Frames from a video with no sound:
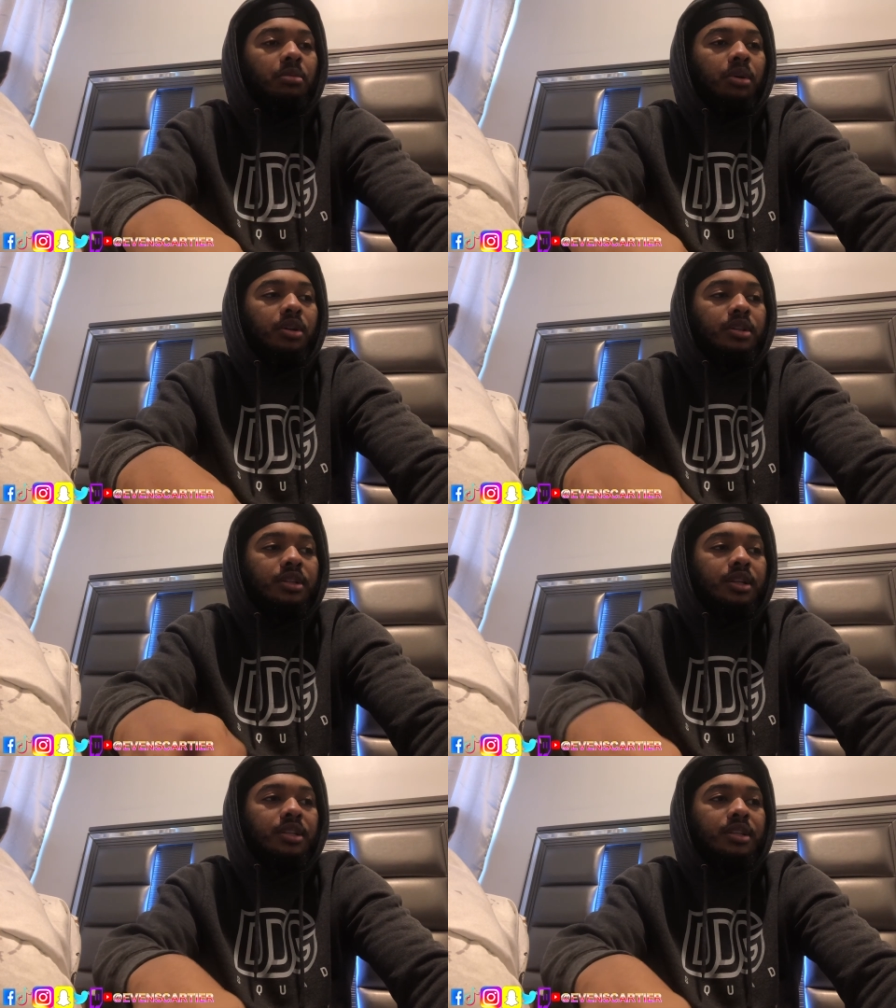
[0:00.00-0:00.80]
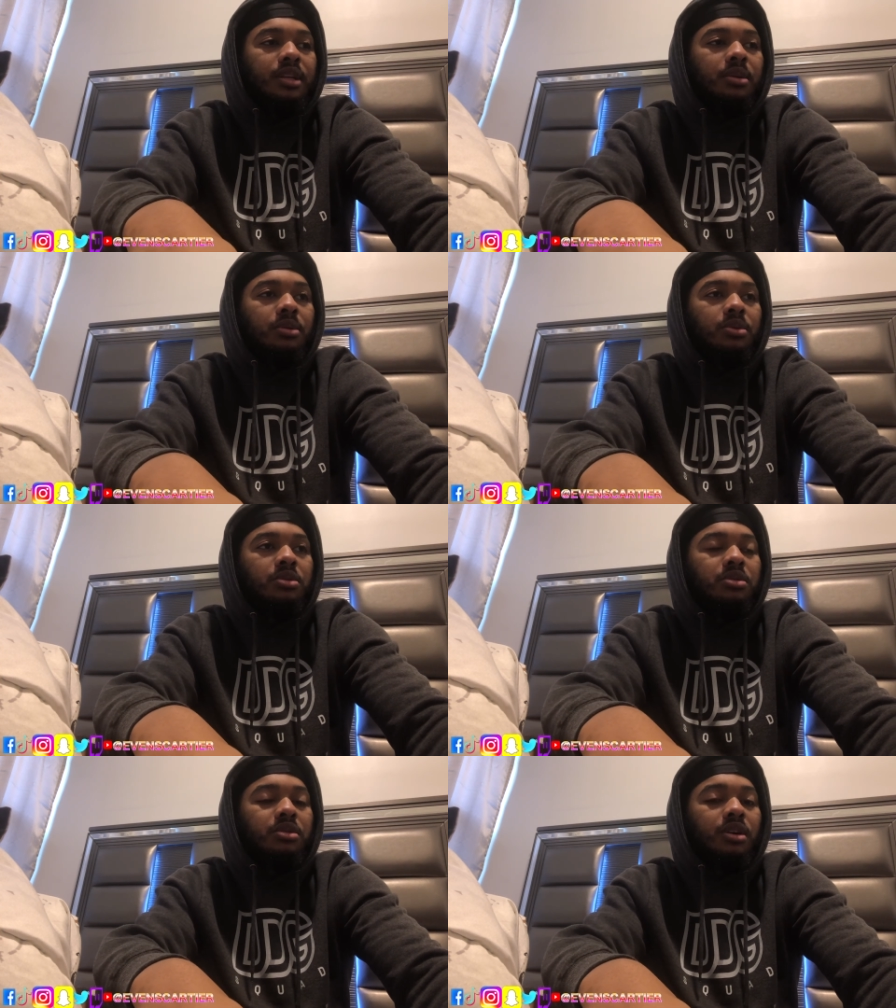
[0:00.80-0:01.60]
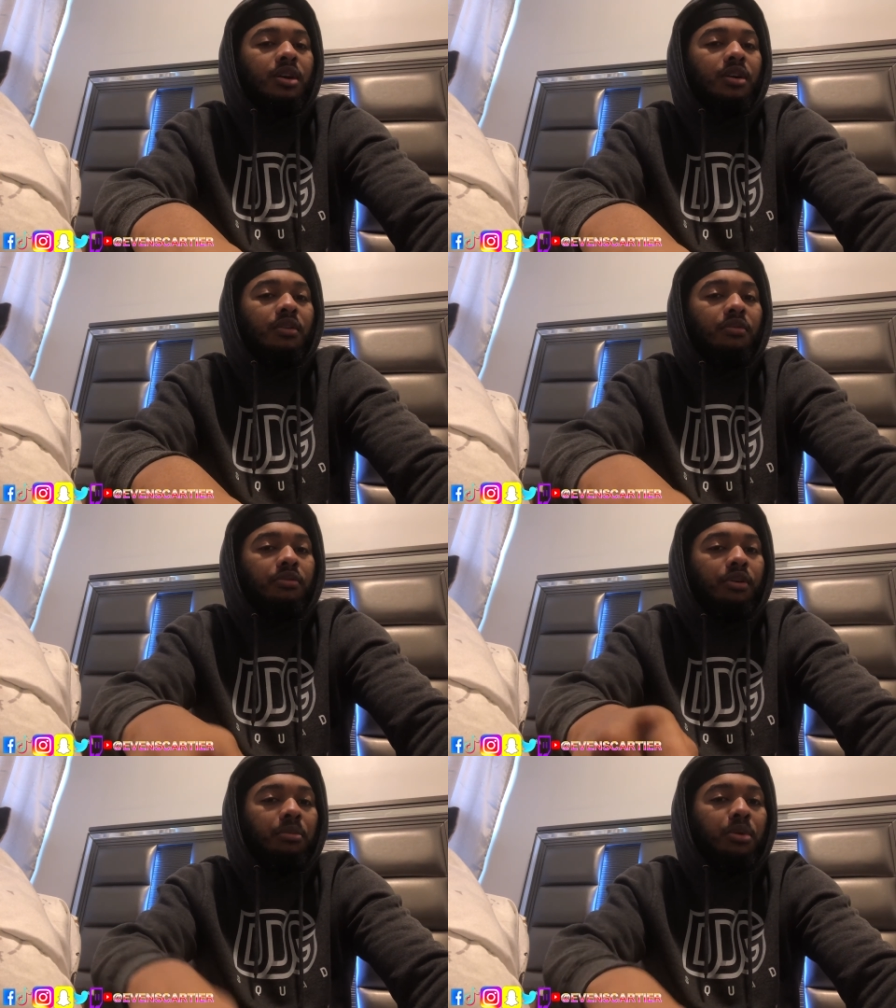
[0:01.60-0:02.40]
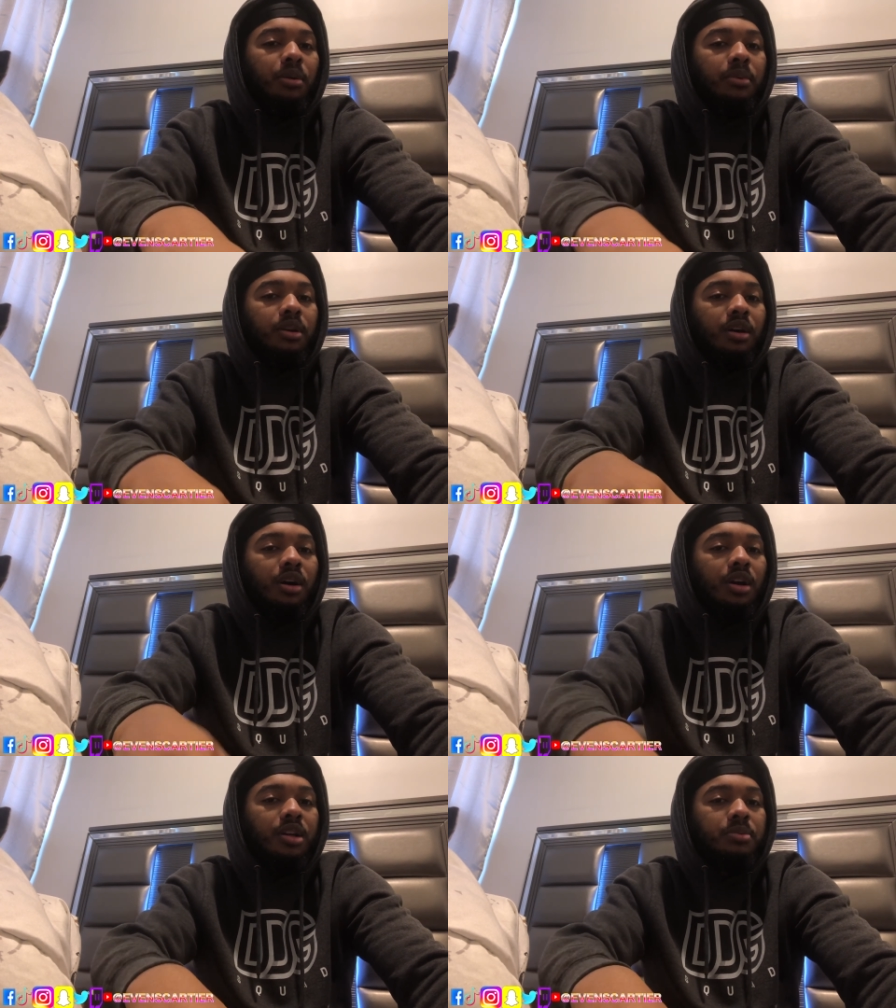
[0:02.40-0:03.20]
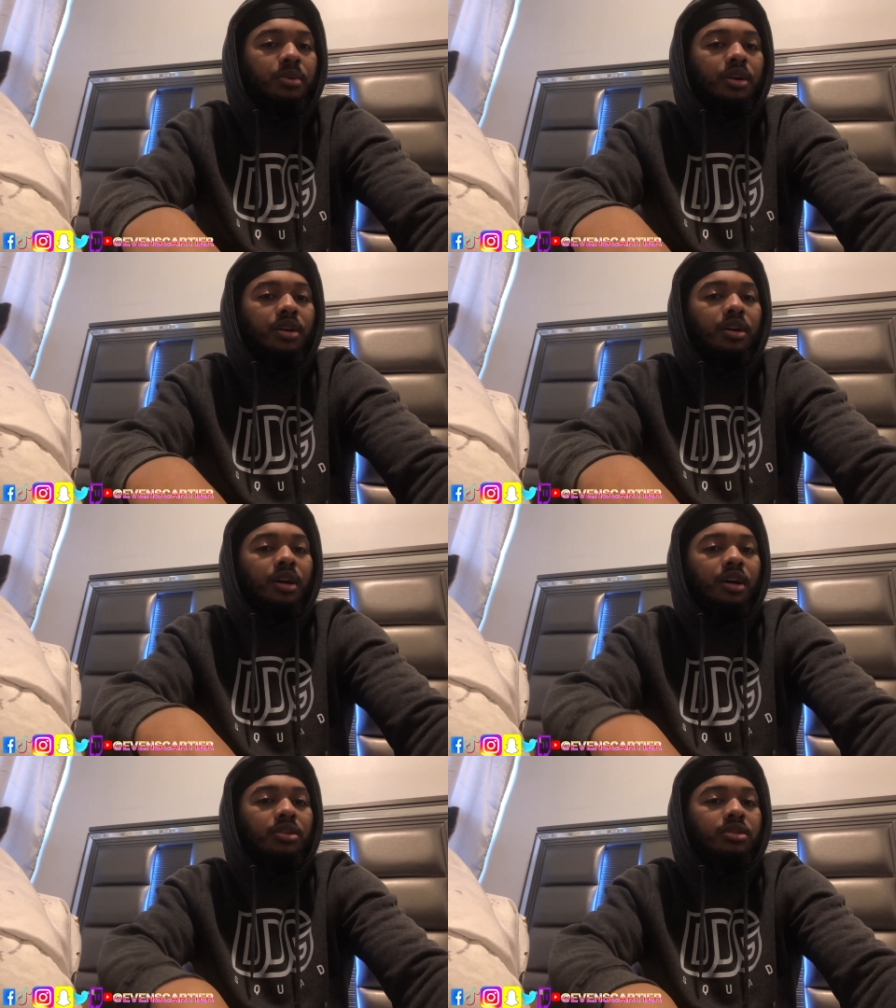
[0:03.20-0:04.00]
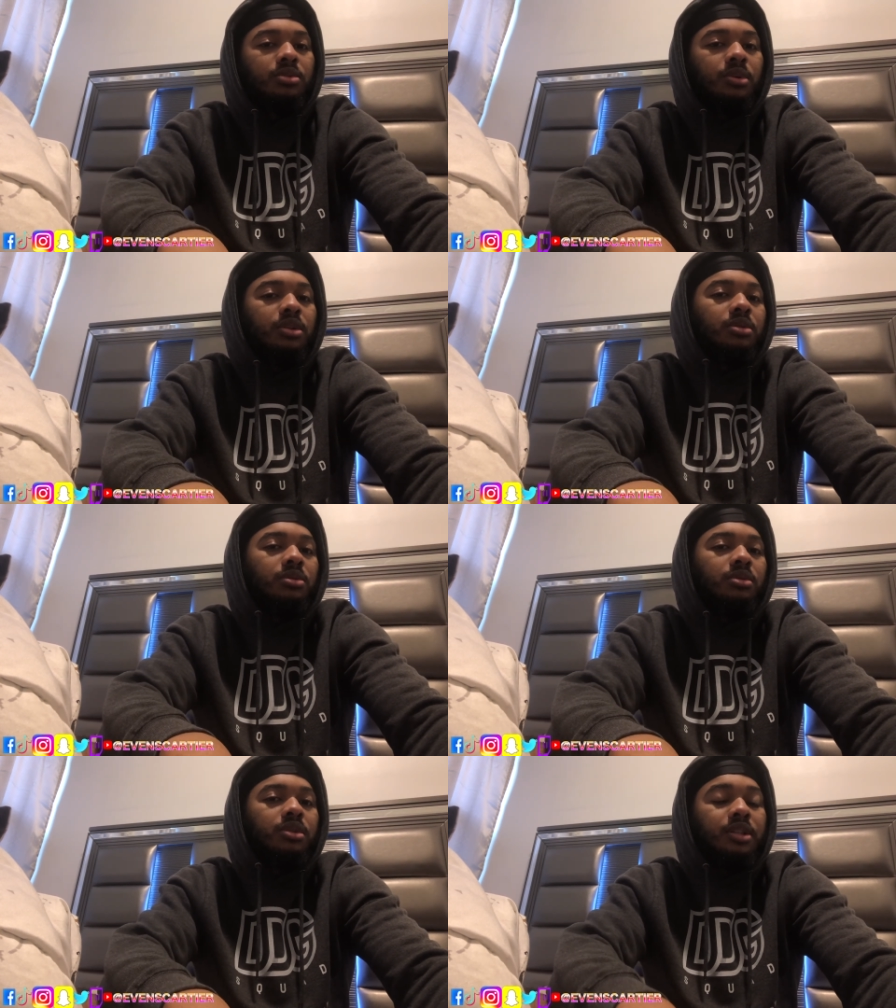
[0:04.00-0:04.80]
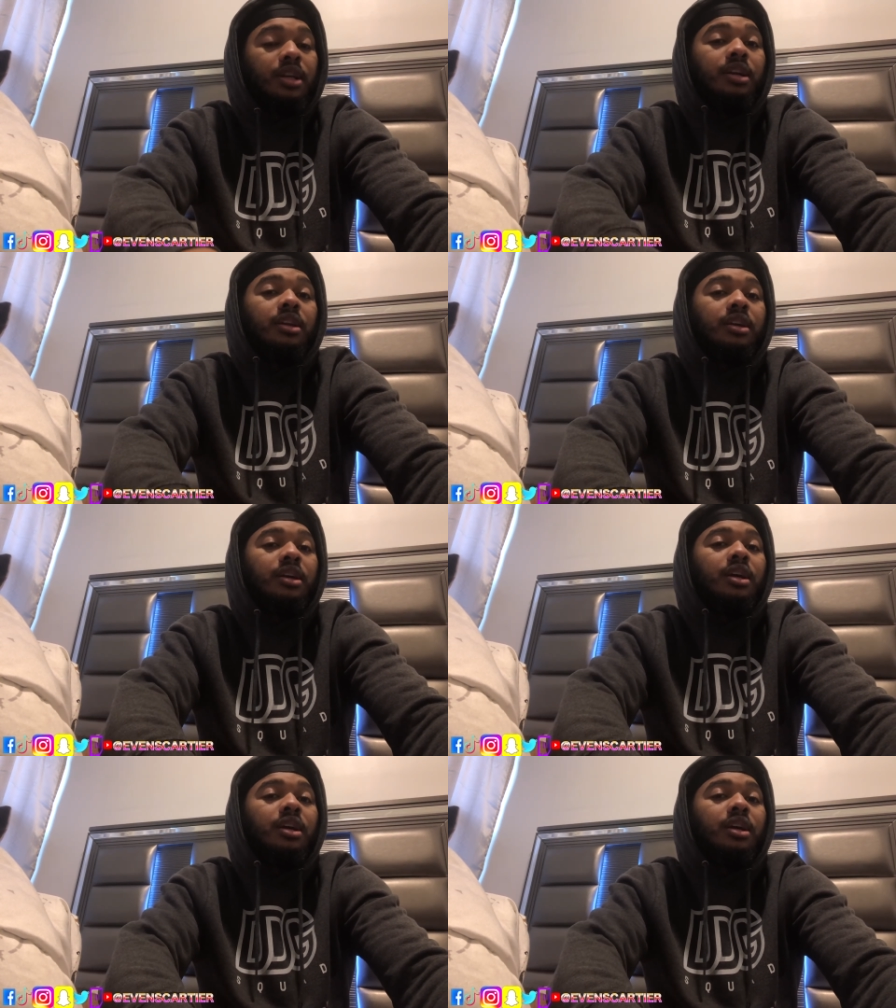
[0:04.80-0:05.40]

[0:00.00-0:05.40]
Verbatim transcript: But since he was fucked me up in the college part, I just went to CNA